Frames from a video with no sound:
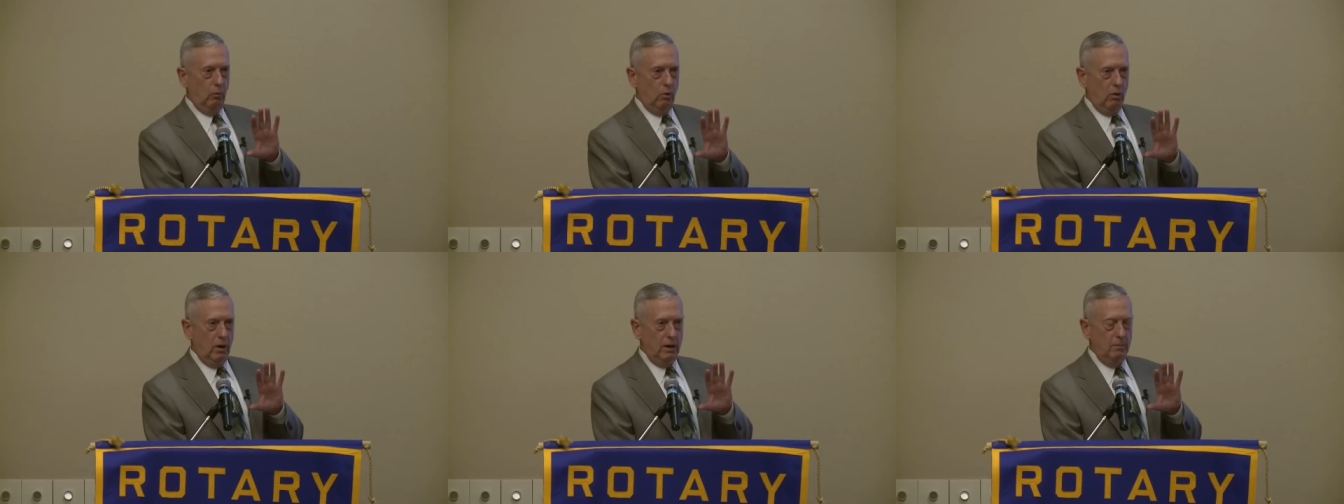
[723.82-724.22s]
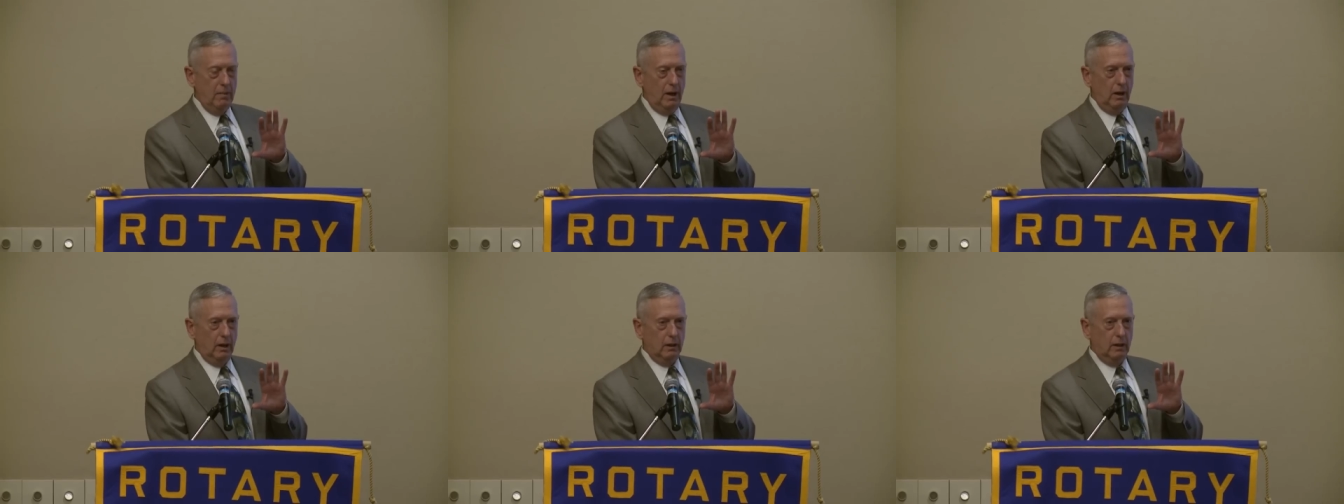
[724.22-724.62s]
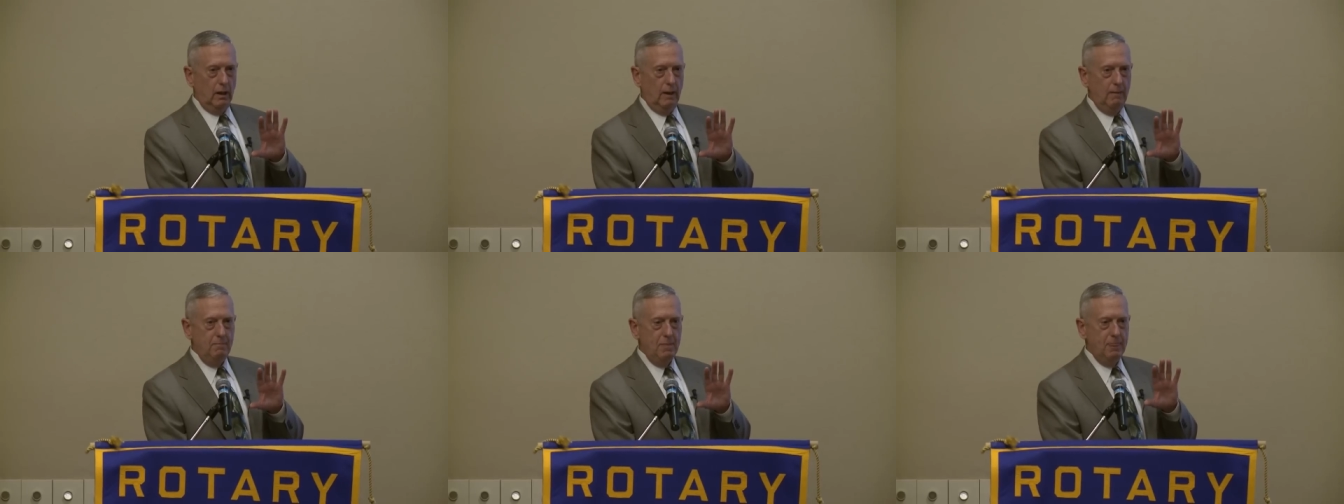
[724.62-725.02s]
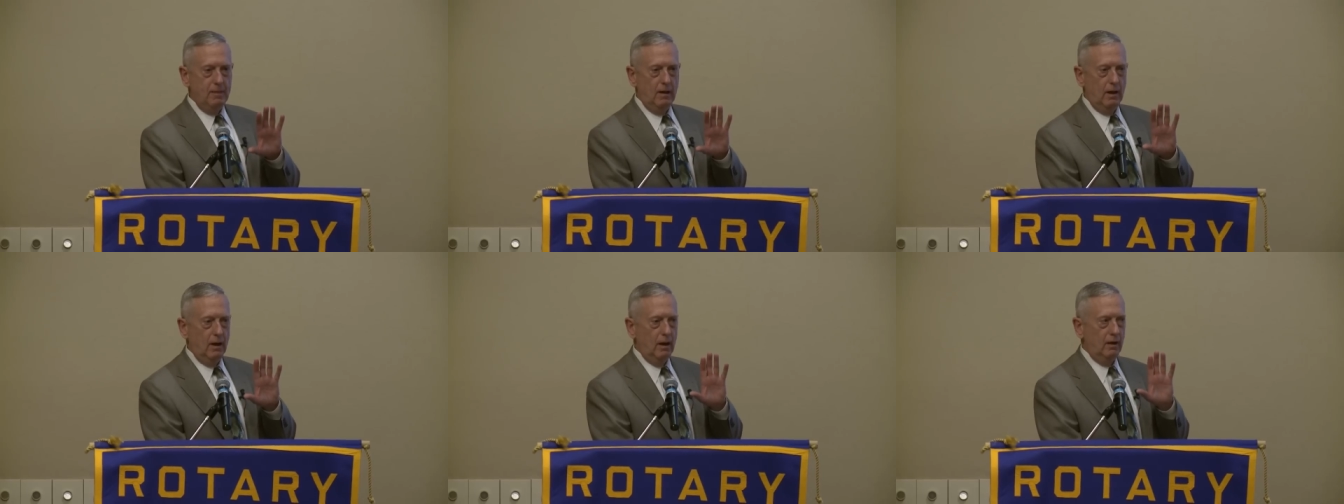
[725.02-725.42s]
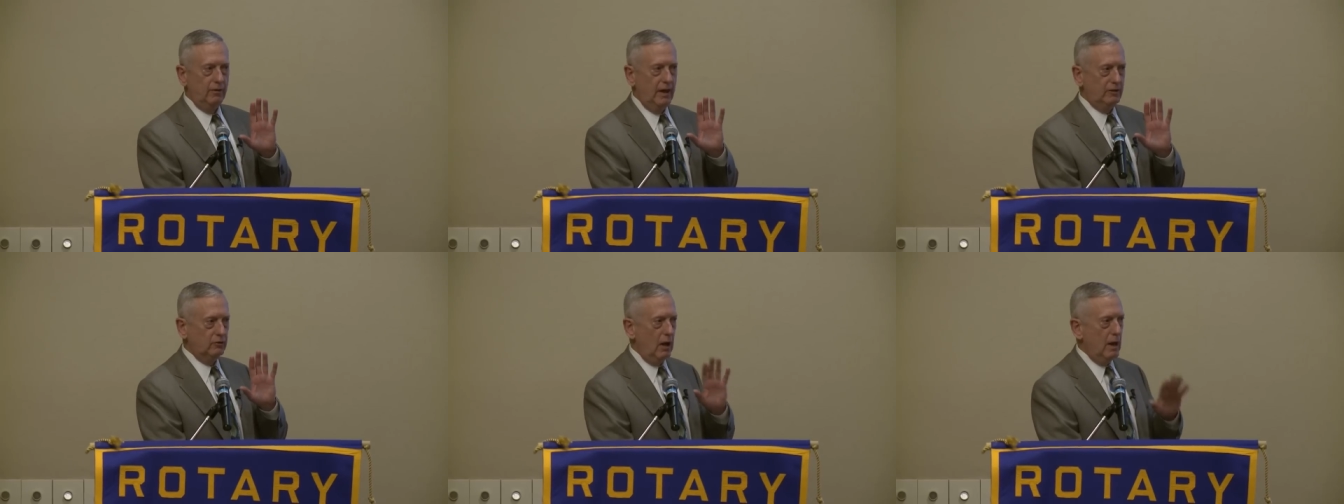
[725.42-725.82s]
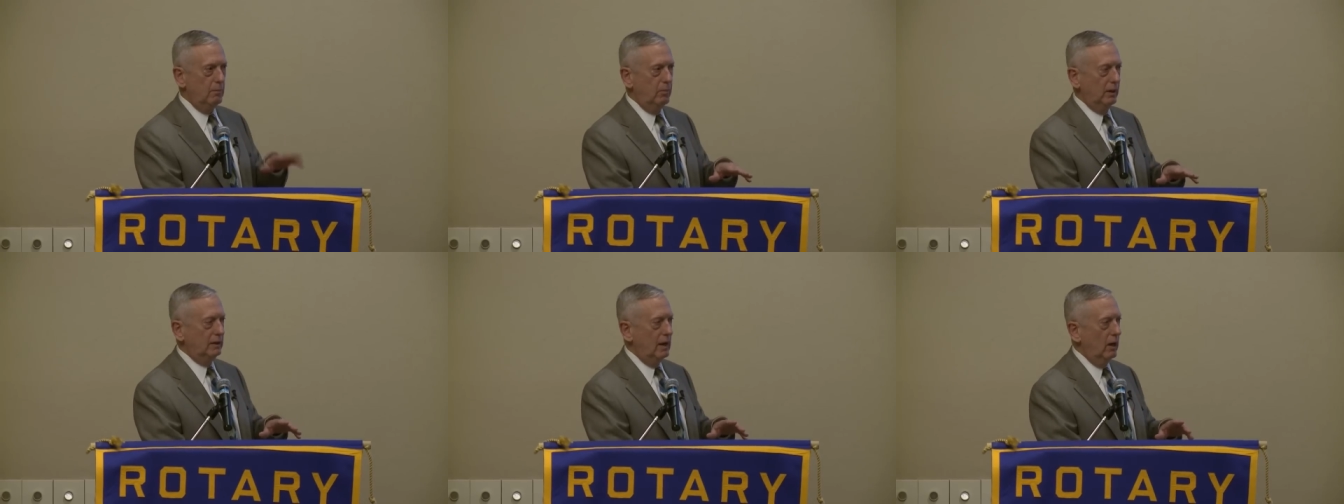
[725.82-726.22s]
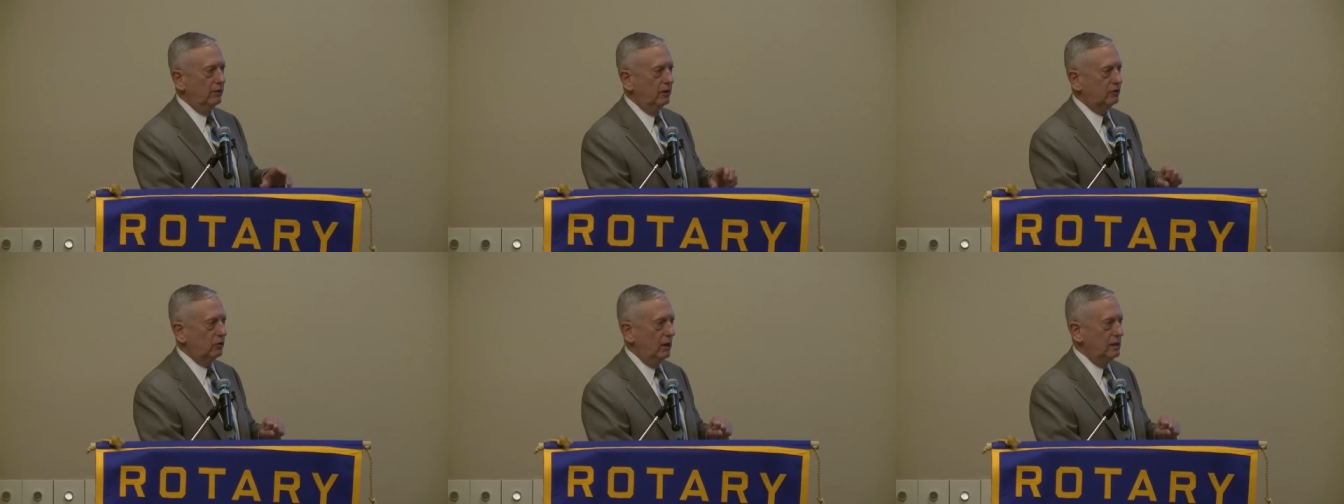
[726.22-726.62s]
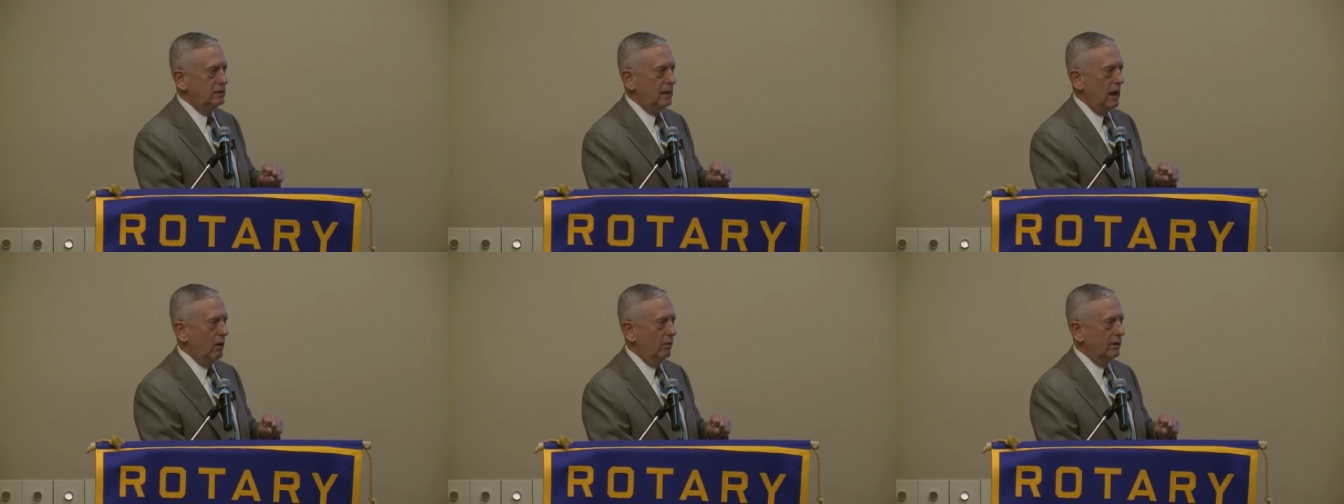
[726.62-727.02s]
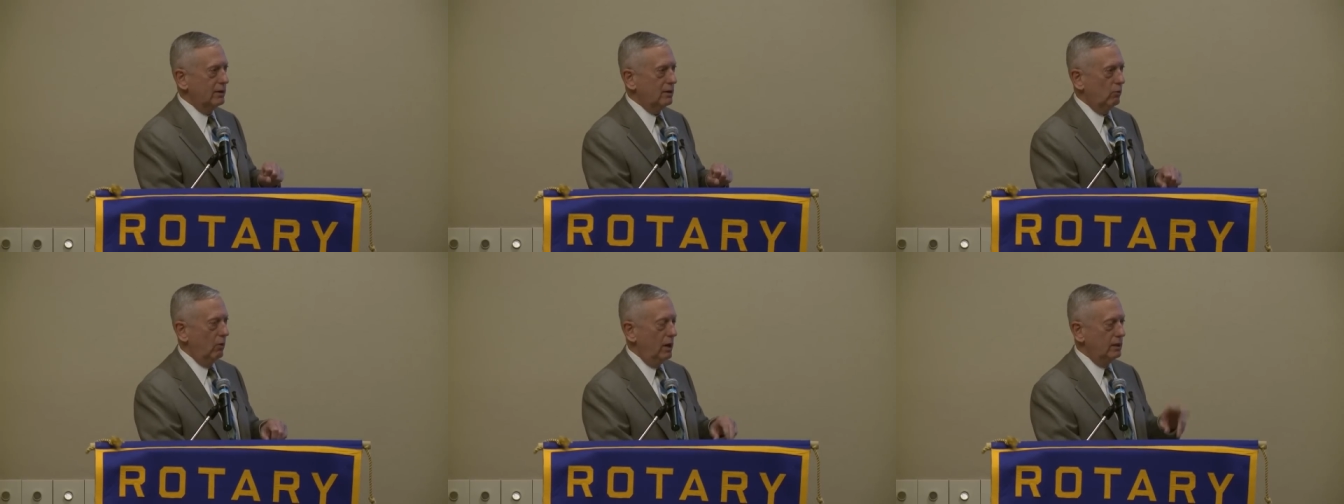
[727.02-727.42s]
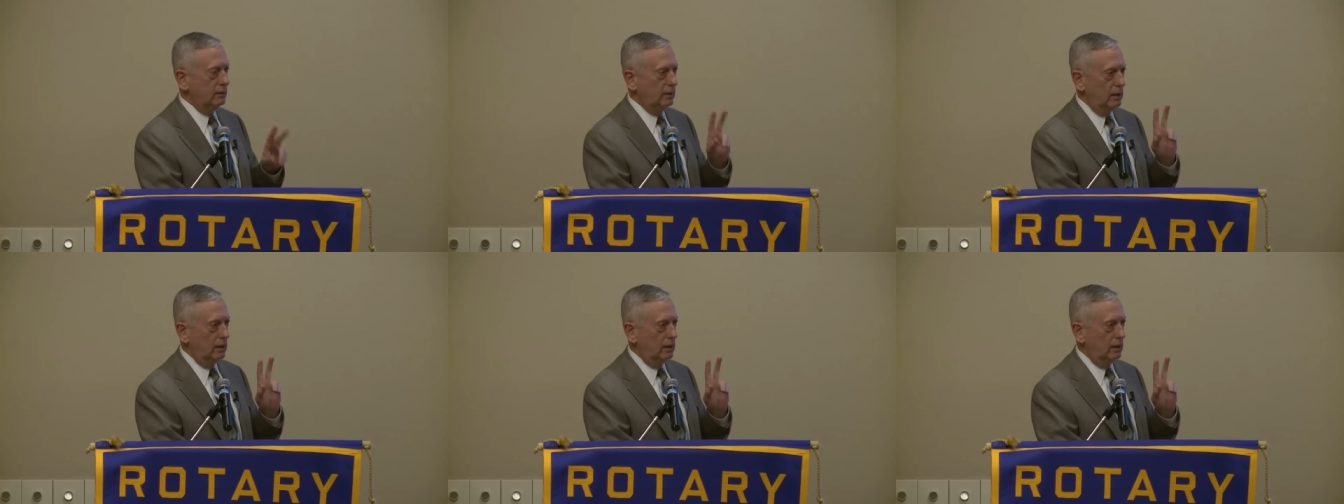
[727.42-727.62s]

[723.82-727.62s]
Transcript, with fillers: war on America. Uh, they try to bring down the trade towers twice.